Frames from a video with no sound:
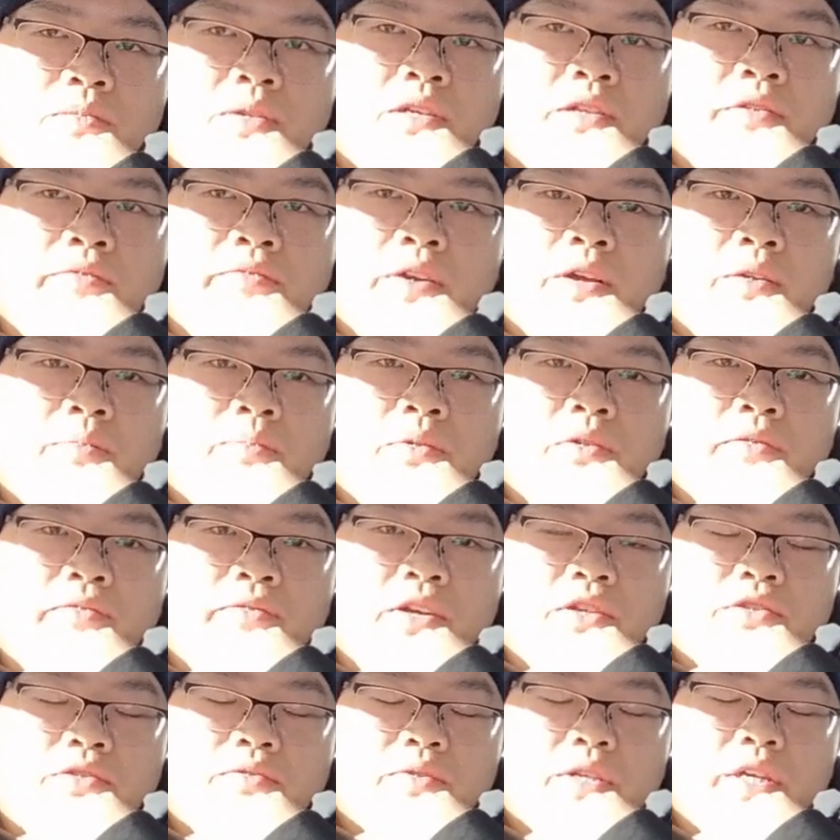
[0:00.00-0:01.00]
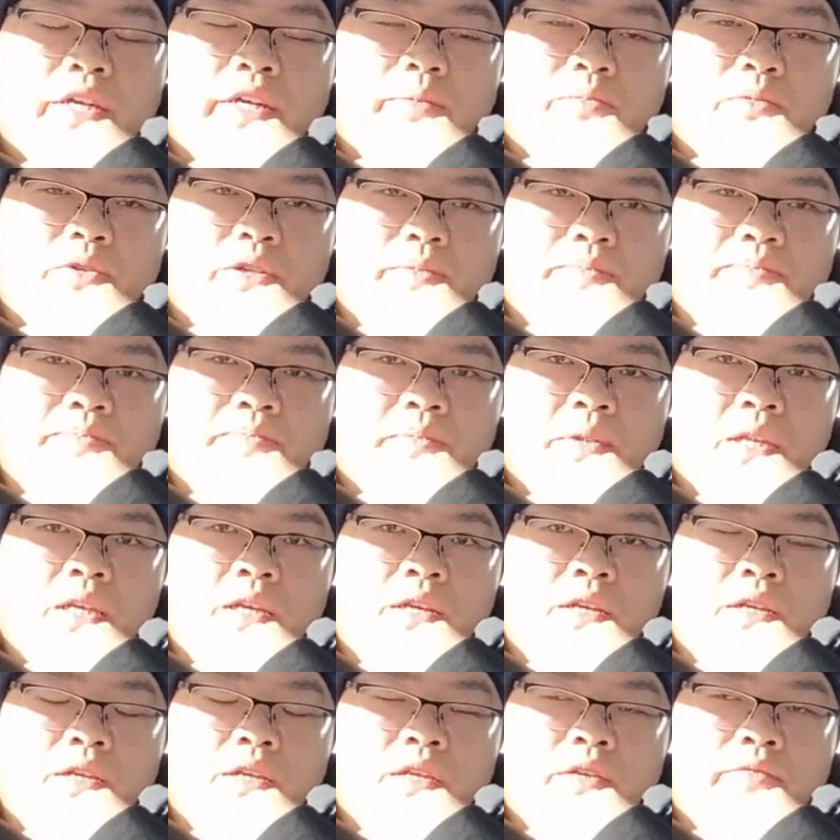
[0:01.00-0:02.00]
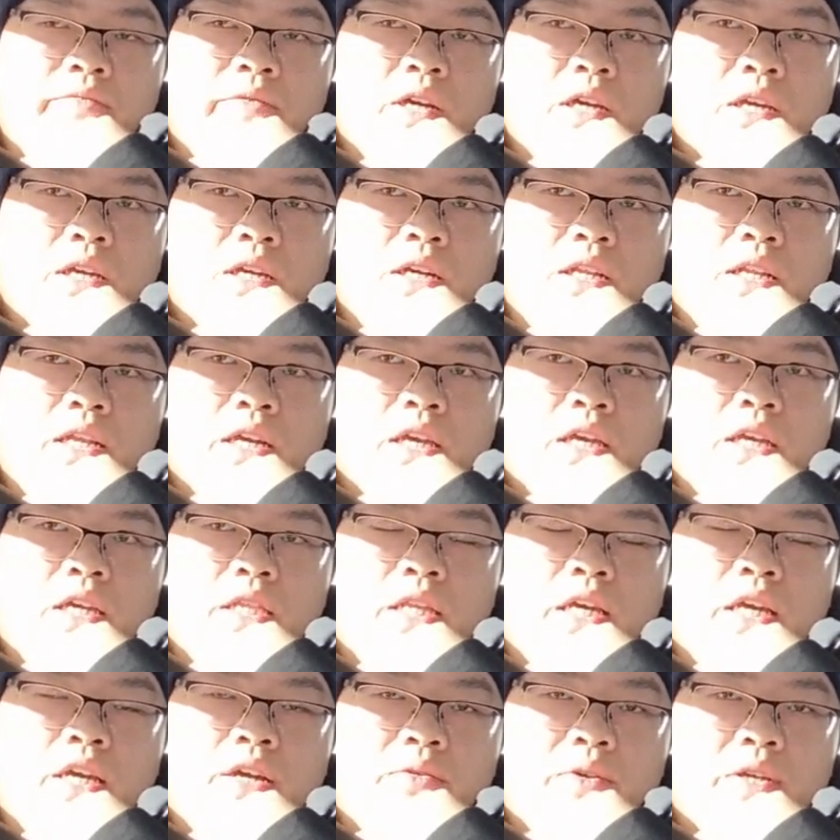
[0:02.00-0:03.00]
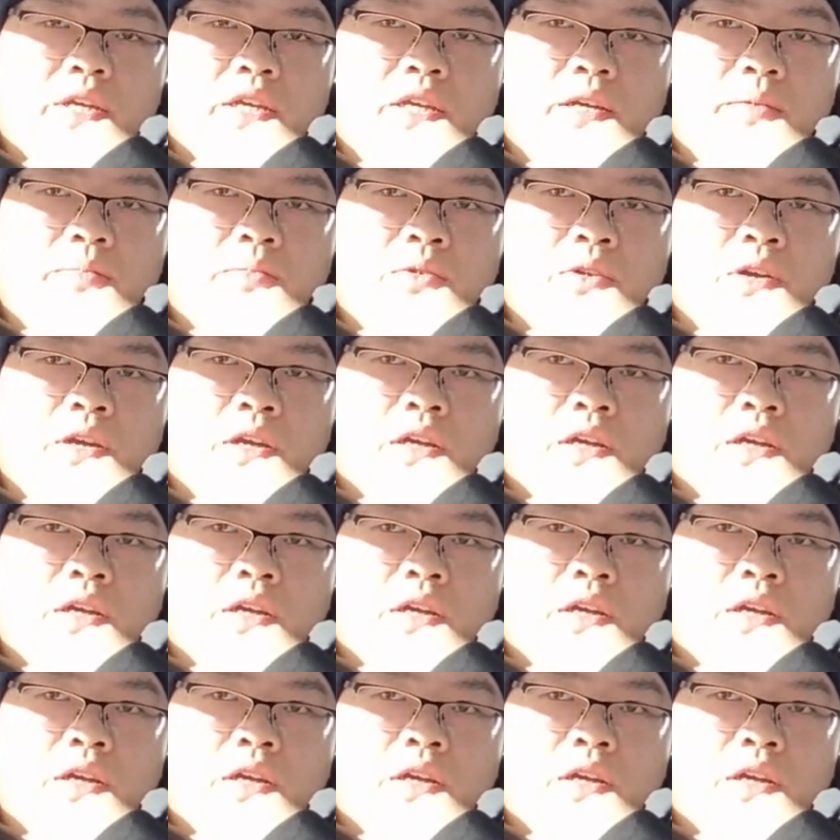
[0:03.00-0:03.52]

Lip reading: a very professional camera. Even I got like an ARRI camera,